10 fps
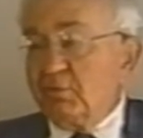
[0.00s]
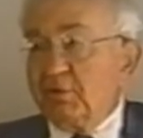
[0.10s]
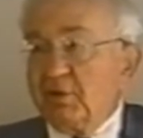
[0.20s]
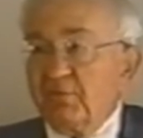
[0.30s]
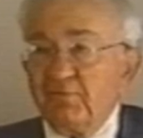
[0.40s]
with
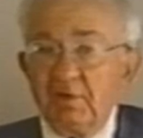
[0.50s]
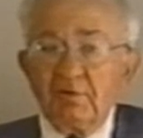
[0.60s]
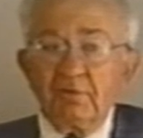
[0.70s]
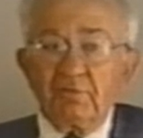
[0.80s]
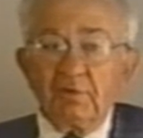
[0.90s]
a
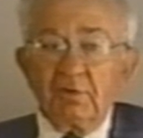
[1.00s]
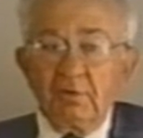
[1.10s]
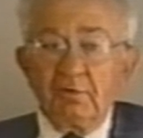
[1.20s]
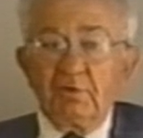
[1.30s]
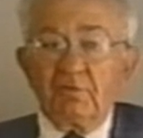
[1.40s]
federal
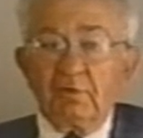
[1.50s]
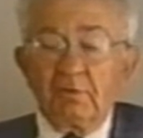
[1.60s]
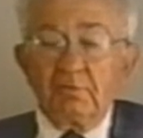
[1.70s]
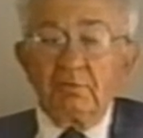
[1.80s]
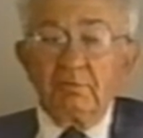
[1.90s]
securities code,
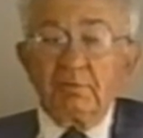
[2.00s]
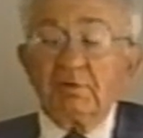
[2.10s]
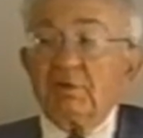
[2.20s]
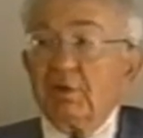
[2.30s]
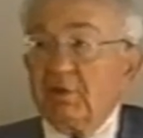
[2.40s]
but
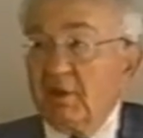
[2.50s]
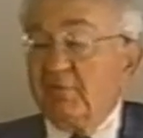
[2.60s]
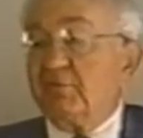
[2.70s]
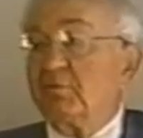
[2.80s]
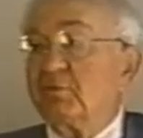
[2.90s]
it did have
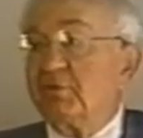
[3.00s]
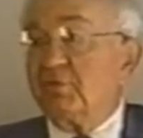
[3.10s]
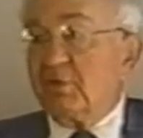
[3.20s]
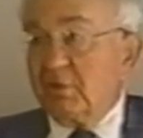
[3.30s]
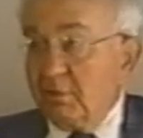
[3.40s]
the word
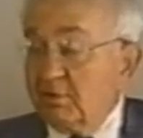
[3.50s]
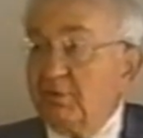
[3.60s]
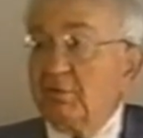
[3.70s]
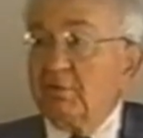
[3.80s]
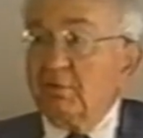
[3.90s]
securities
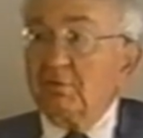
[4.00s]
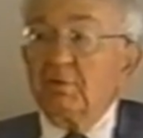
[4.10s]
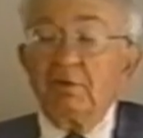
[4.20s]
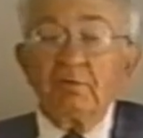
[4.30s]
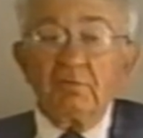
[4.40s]
in it.
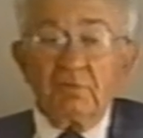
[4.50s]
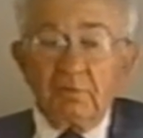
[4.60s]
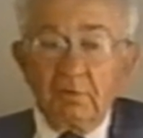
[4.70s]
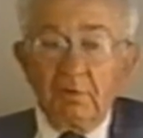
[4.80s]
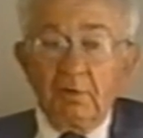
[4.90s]
He was
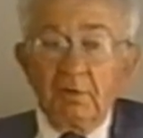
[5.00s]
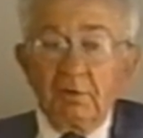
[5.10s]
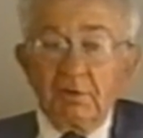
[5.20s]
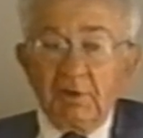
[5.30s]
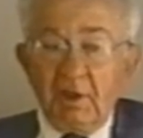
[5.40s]

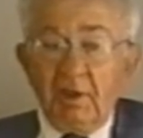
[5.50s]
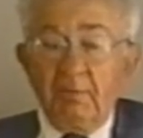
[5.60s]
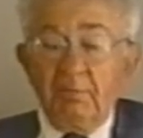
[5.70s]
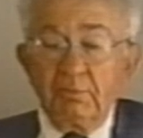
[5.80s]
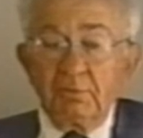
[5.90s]

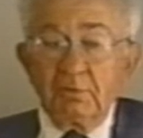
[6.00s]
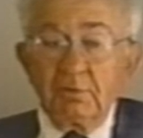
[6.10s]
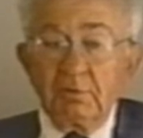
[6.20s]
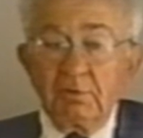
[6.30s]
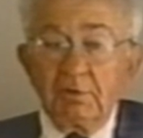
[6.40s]
damn
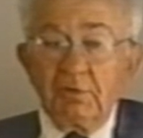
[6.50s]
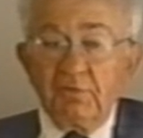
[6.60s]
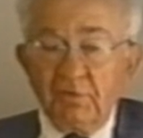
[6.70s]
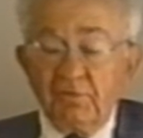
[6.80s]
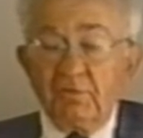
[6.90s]

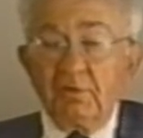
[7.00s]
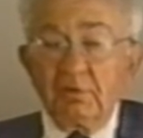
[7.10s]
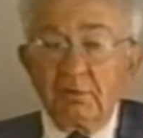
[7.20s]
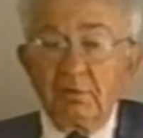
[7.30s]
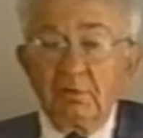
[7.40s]
insistent
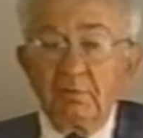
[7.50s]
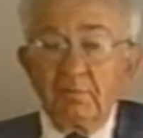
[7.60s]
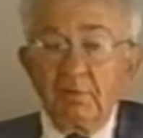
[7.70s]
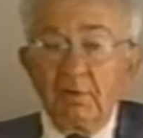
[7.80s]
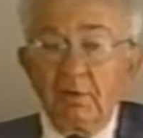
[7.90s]

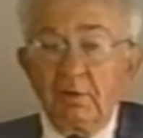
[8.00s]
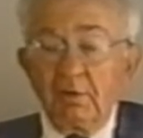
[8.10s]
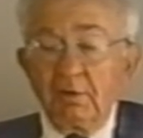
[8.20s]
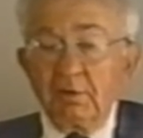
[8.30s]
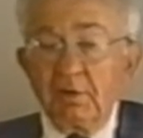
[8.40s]
uh,
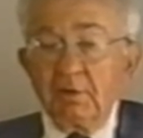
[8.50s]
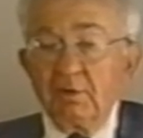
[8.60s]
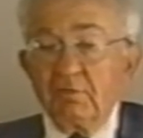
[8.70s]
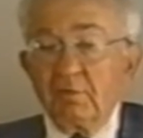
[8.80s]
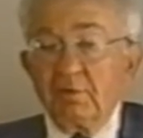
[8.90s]
that he
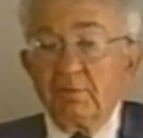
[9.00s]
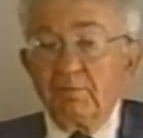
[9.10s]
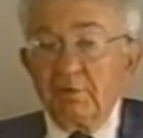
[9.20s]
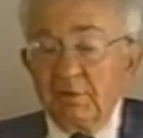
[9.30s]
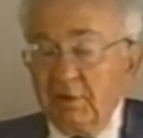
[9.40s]
was going to
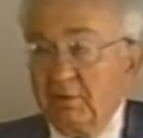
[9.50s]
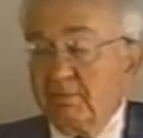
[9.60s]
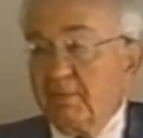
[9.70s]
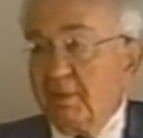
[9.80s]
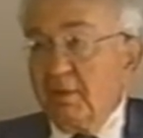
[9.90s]
put it in.
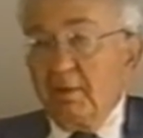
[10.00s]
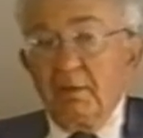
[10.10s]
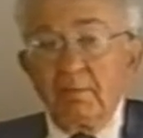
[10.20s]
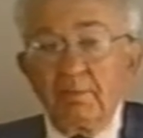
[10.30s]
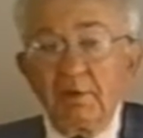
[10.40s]

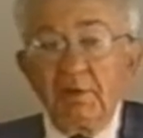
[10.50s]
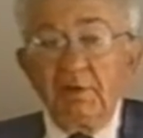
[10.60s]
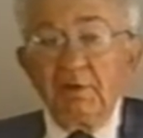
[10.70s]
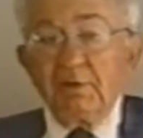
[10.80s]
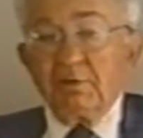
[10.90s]
But he
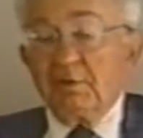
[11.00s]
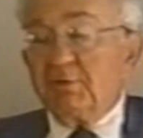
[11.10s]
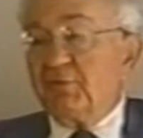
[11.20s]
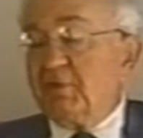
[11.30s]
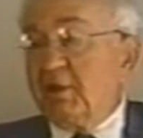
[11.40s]
didn't
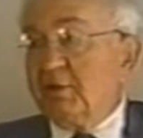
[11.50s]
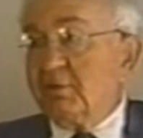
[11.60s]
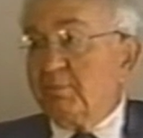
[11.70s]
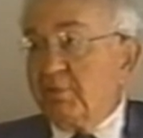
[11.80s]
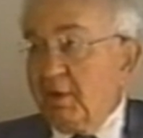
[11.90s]
understand the
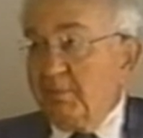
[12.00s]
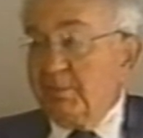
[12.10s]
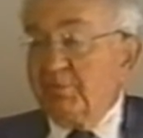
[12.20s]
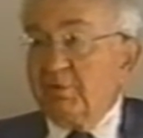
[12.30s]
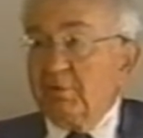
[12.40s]

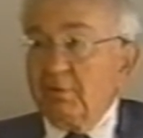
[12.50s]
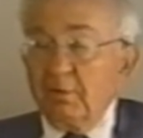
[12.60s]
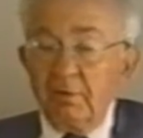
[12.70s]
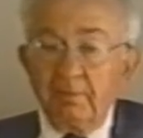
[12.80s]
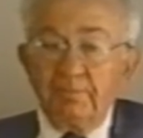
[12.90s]
problems at
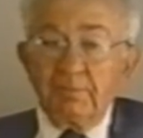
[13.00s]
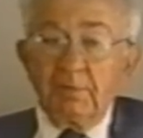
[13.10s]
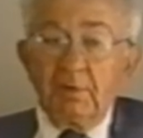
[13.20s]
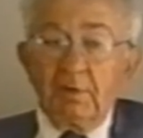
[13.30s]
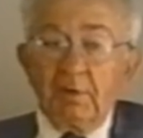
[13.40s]
all.
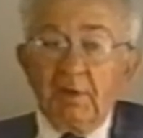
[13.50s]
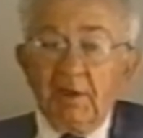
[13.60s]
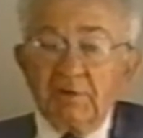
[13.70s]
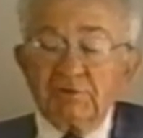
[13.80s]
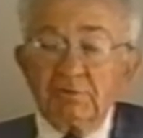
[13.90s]

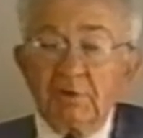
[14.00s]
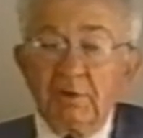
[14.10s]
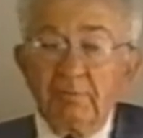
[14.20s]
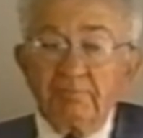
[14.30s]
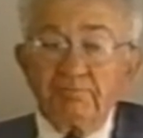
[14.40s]
Actually,